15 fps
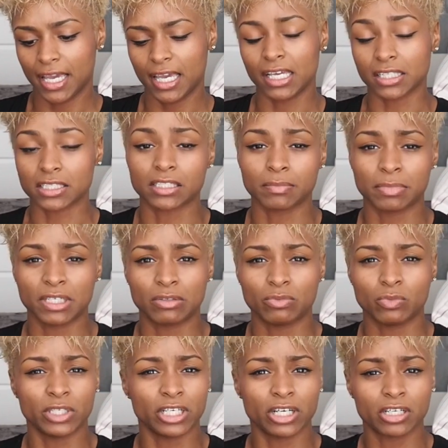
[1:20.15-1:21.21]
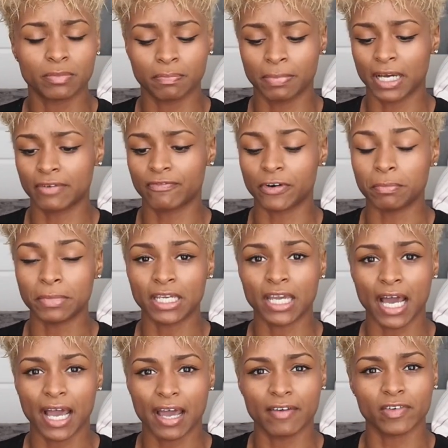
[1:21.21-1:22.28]
It's a bit weird, but for me,
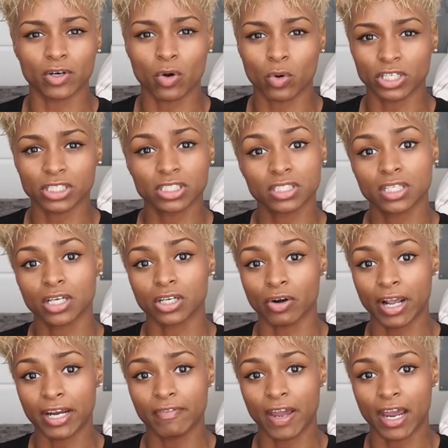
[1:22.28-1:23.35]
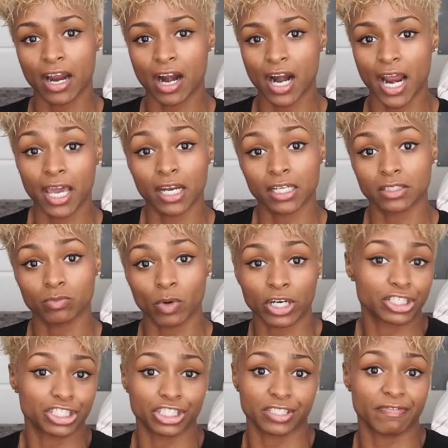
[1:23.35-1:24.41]
I have a coarse grade of hair and it
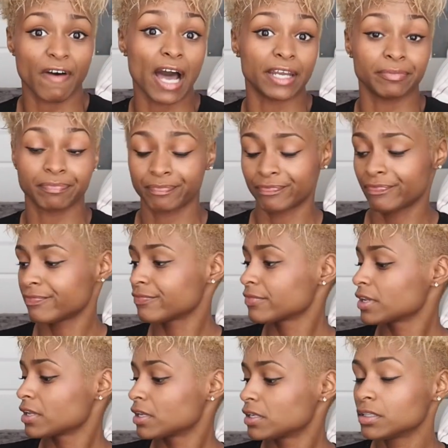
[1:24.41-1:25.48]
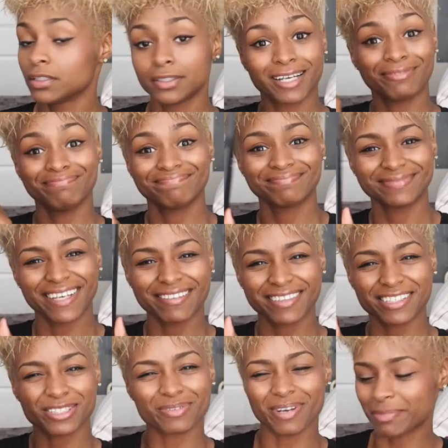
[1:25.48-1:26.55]
works just fine. So yeah,
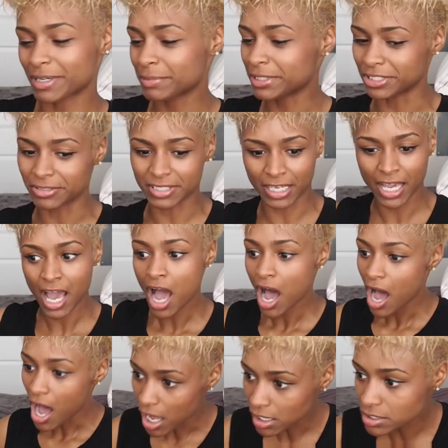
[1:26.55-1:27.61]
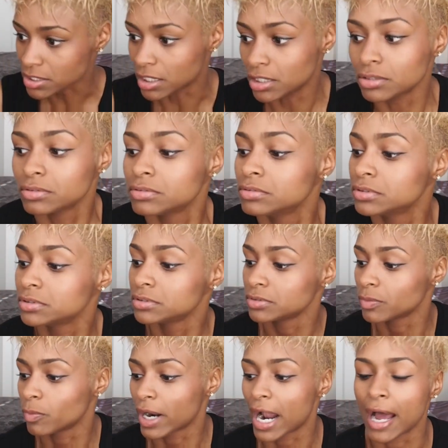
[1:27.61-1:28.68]
this is what I'm going to be using. Also,
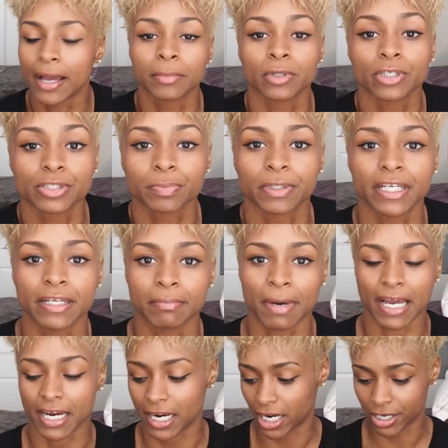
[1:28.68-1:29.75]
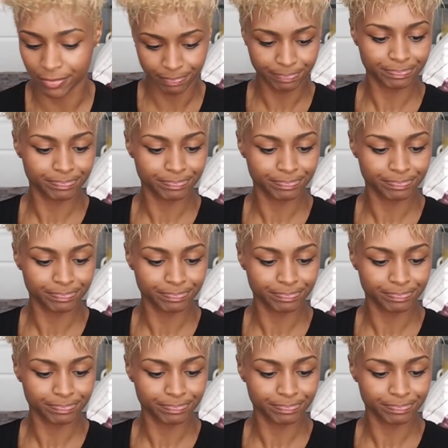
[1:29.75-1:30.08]
what I'm going to put in my hair,